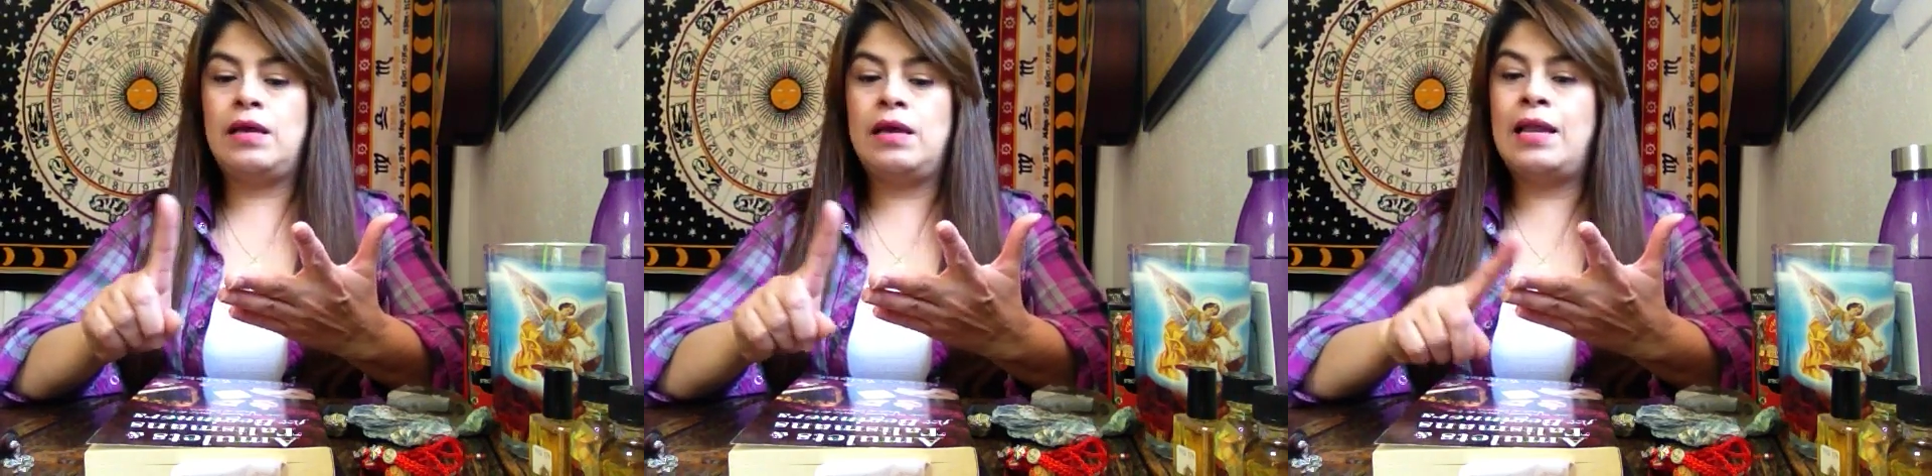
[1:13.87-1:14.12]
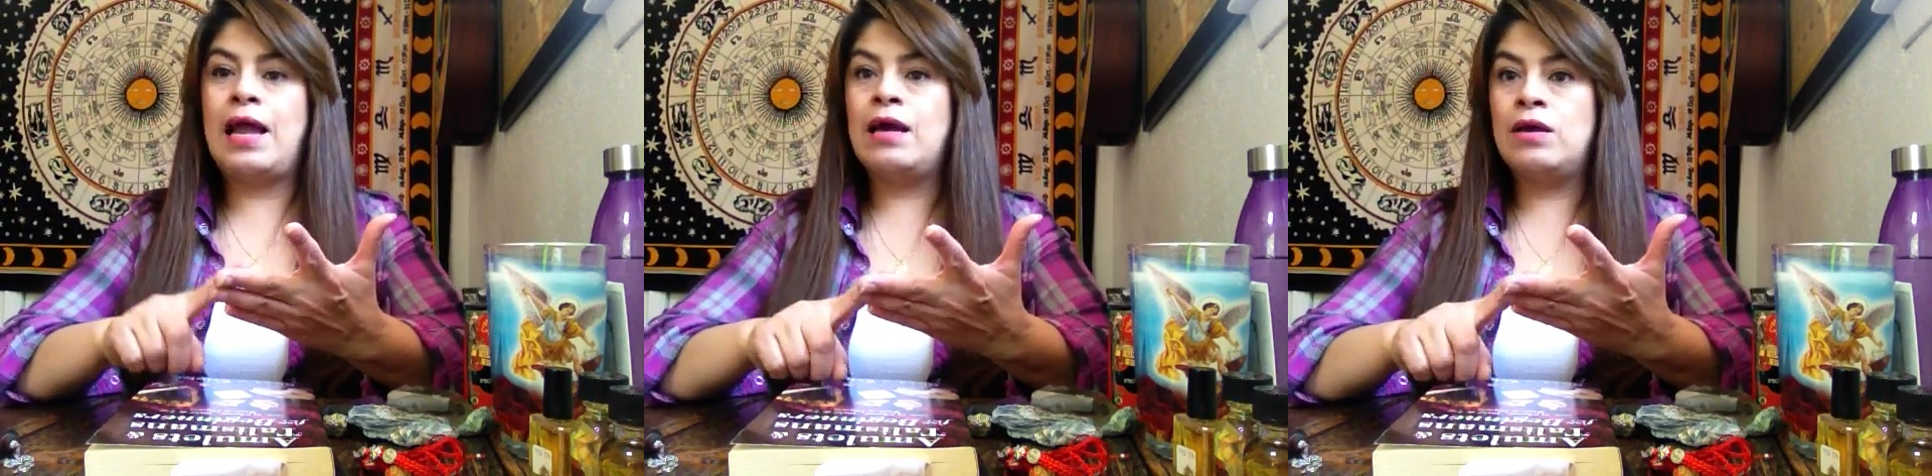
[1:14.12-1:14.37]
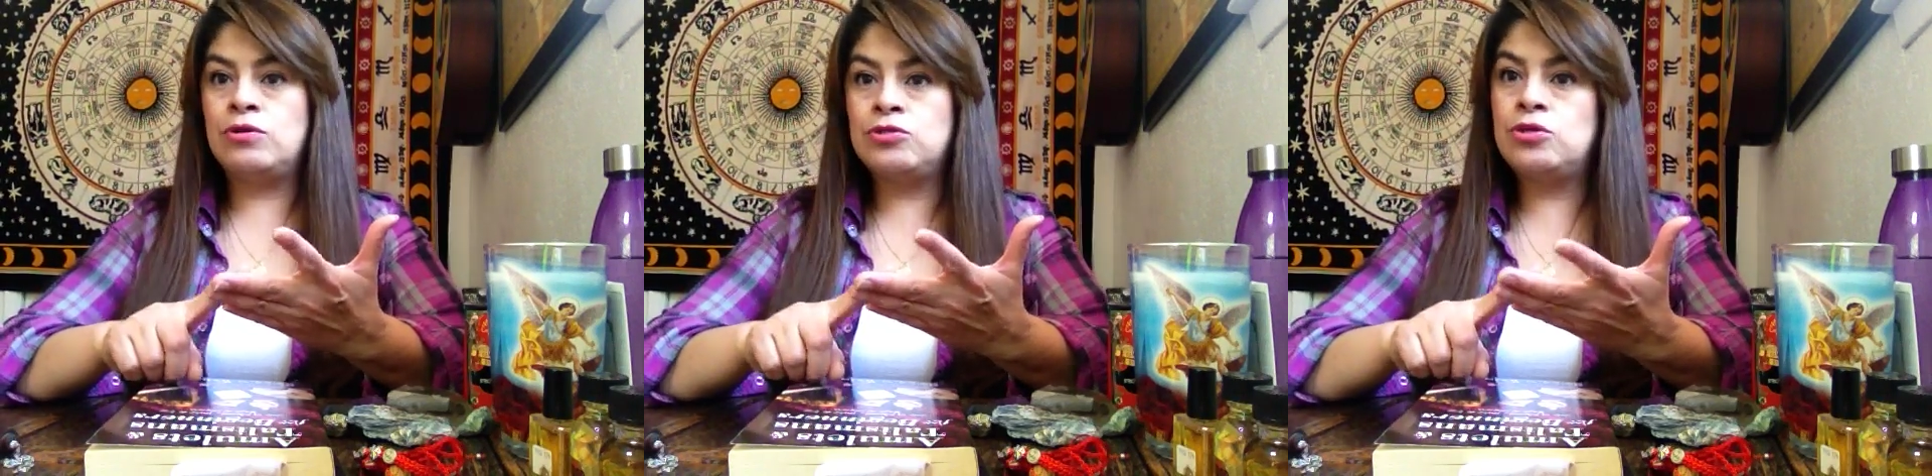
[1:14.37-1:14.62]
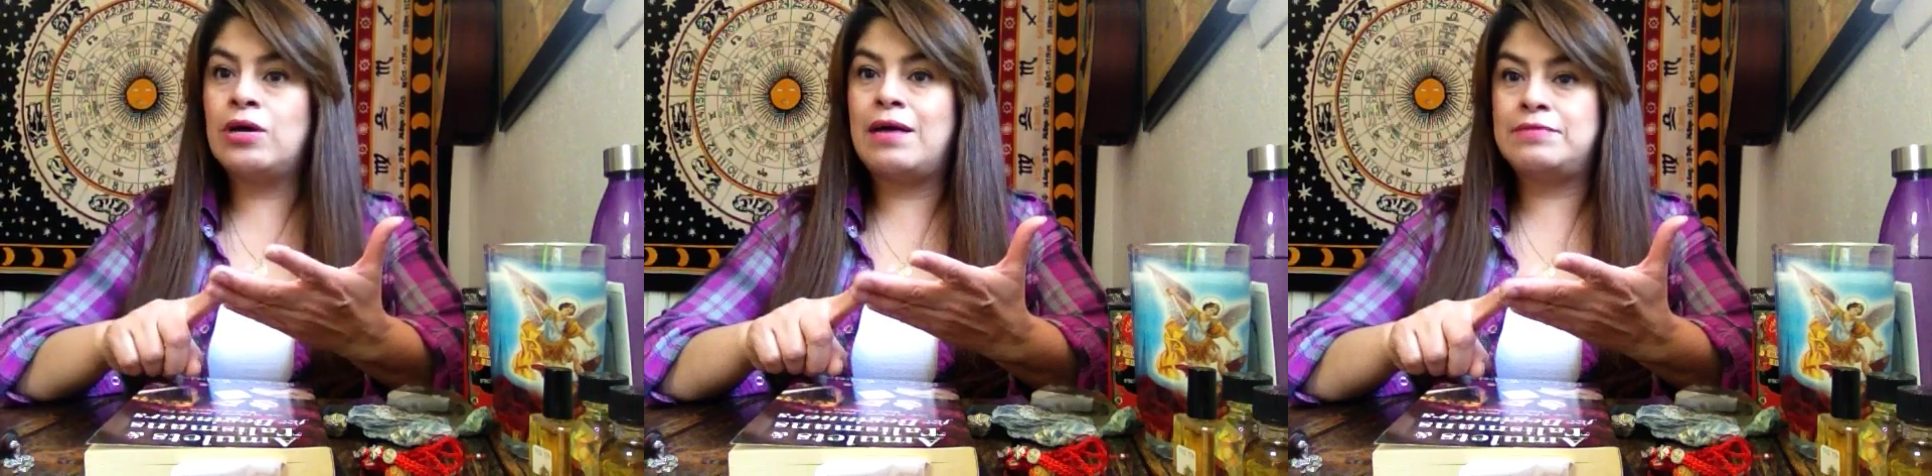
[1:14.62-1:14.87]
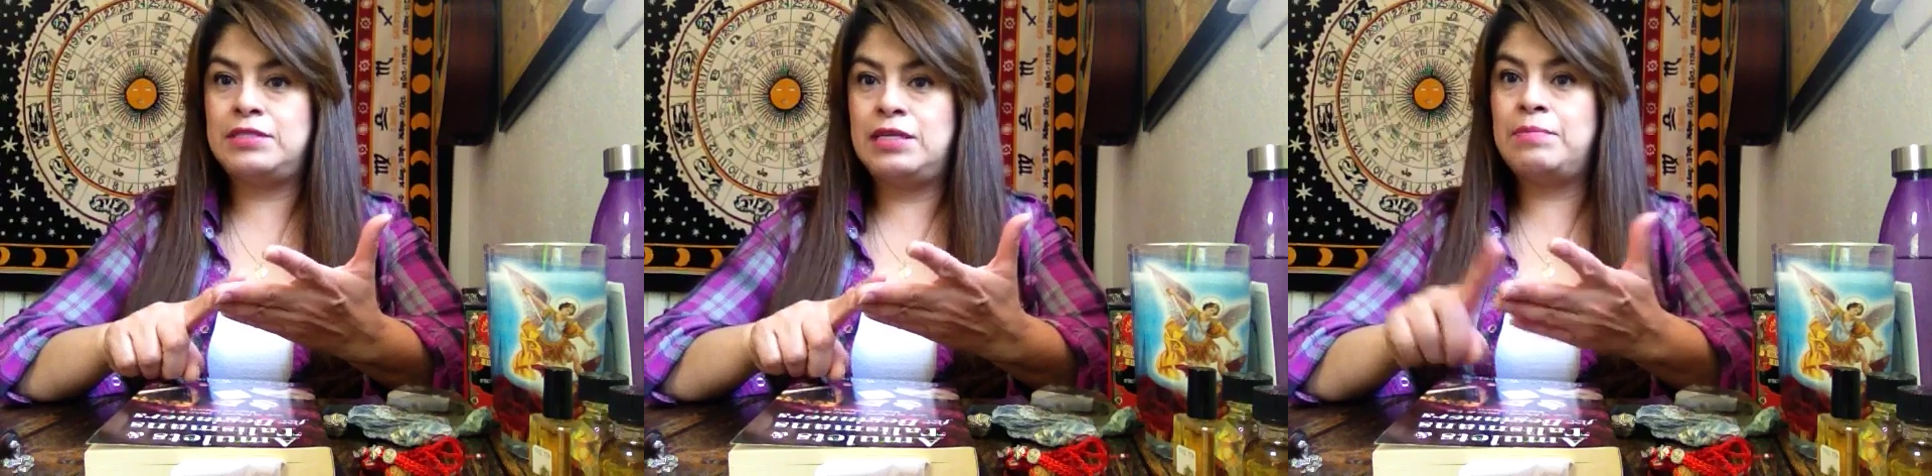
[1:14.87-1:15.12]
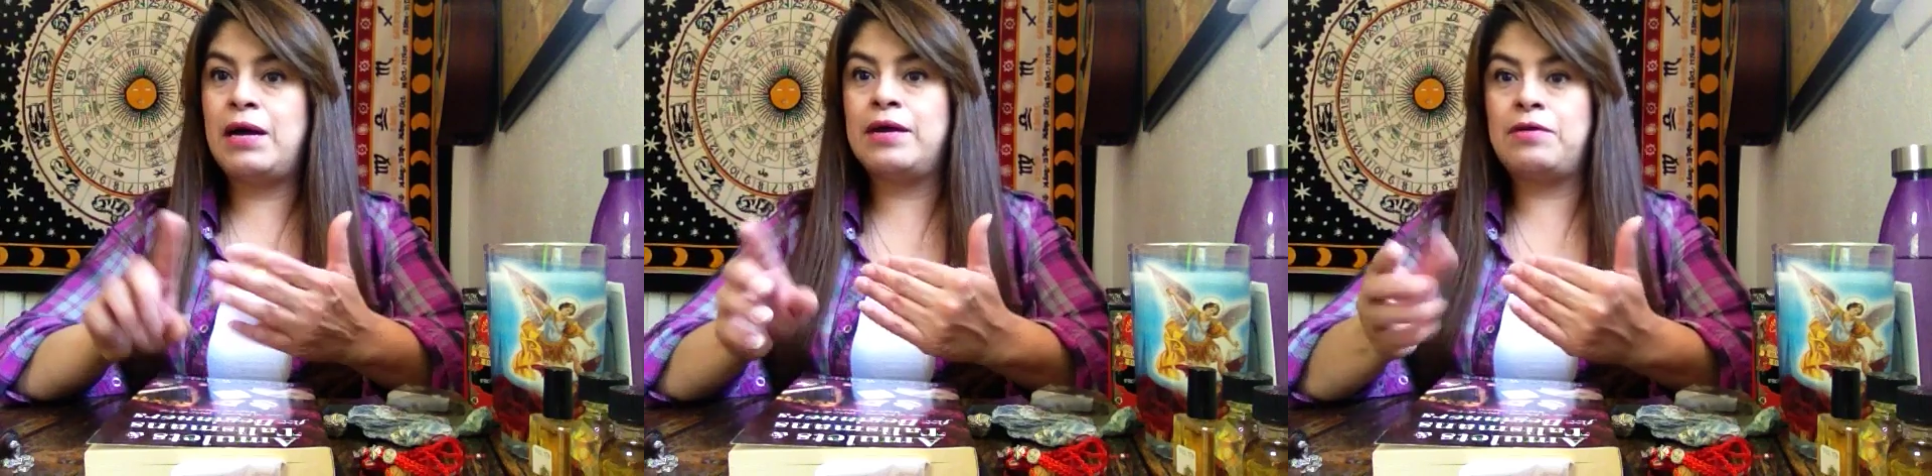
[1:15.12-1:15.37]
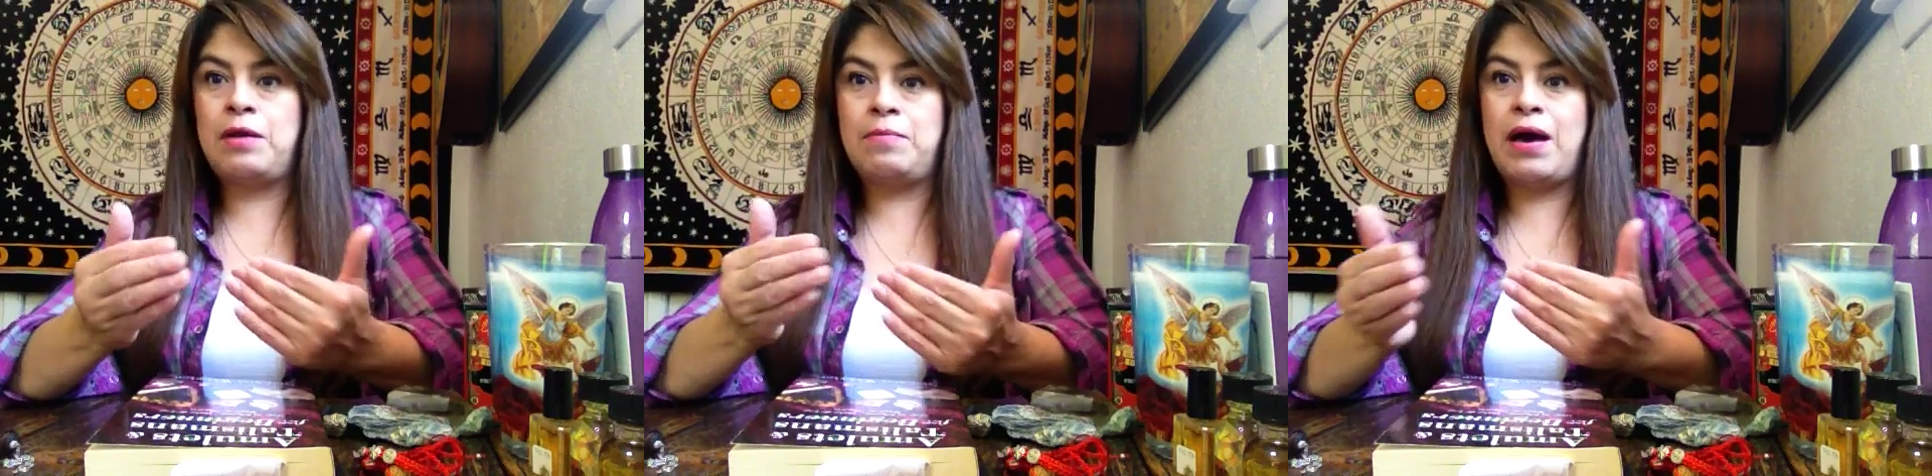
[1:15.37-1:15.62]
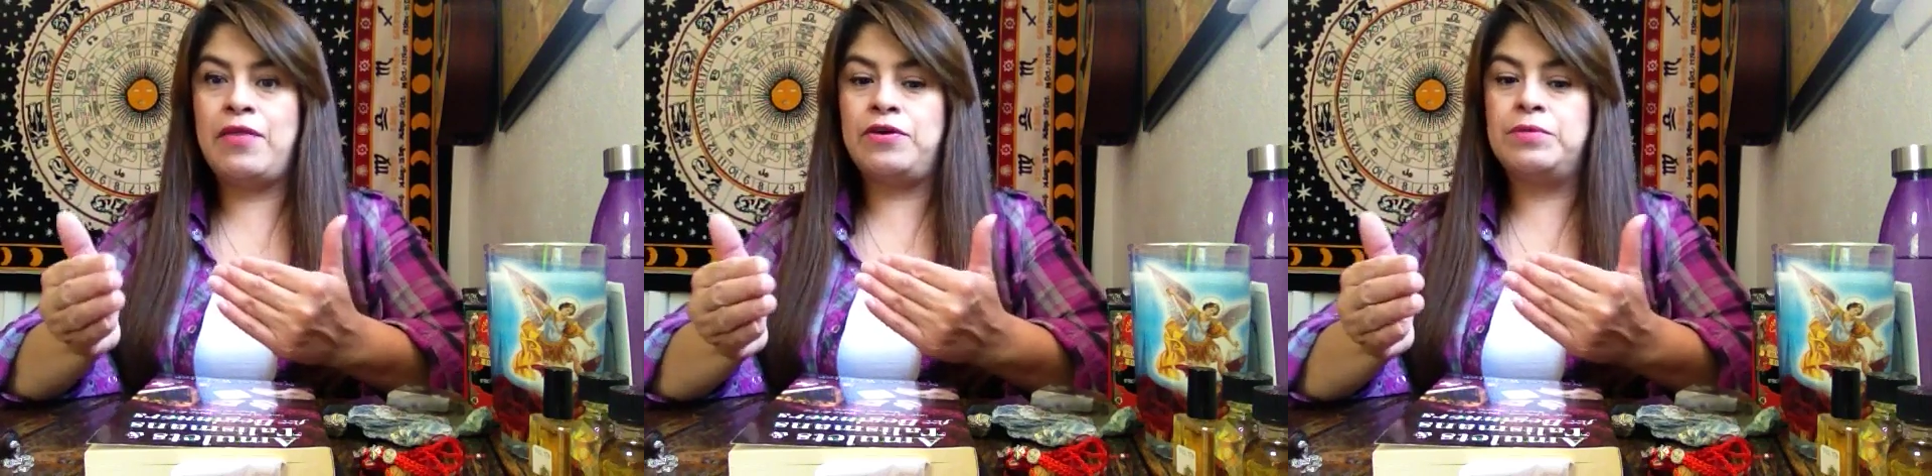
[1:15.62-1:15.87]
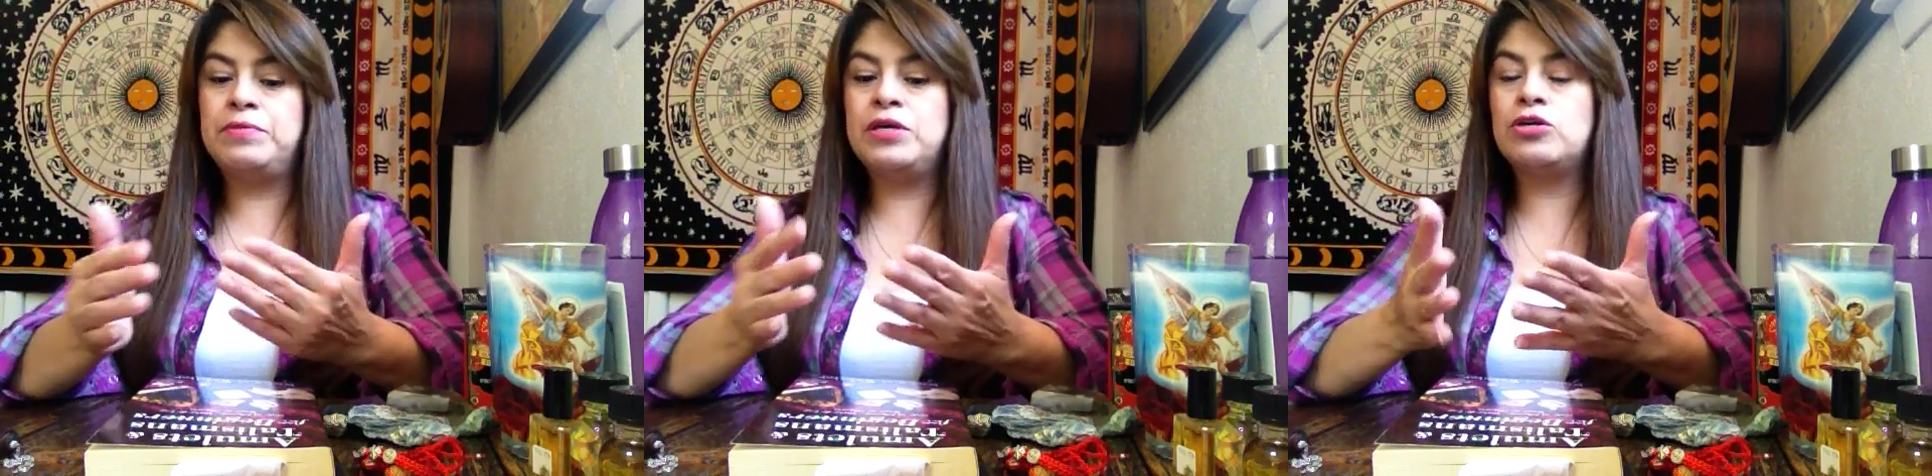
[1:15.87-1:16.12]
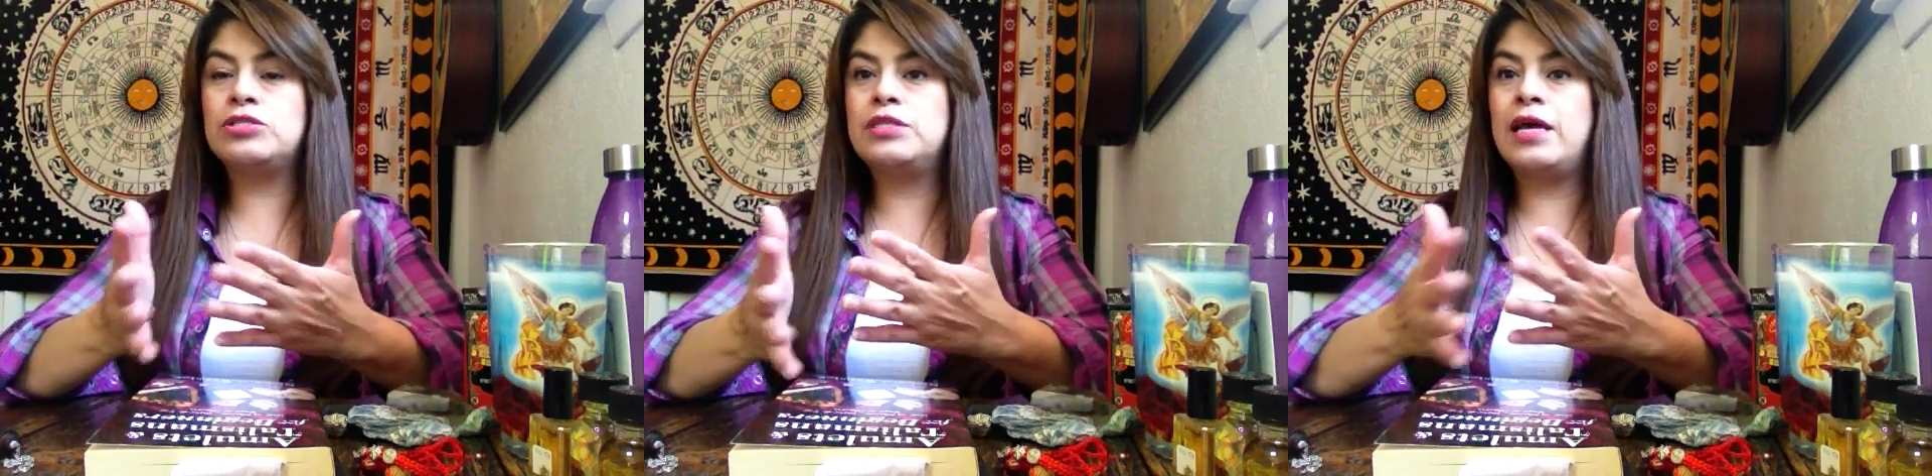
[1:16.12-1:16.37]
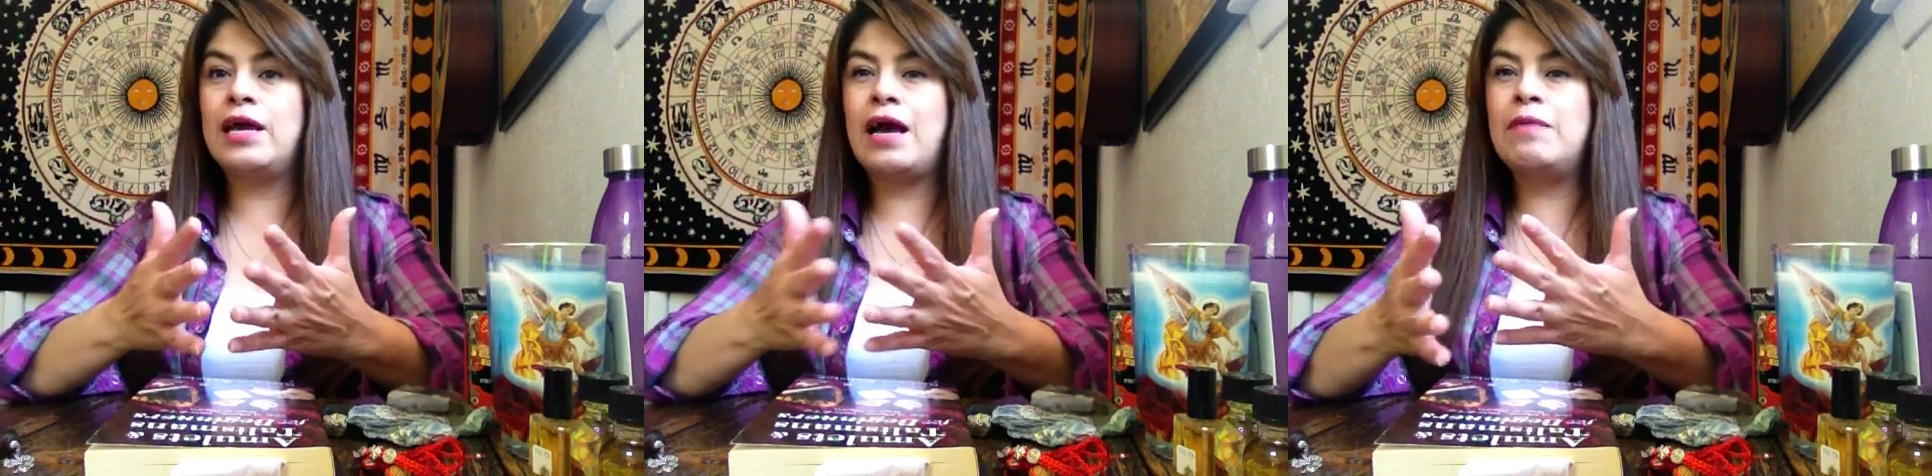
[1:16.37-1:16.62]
and I also have seen my grandmother because they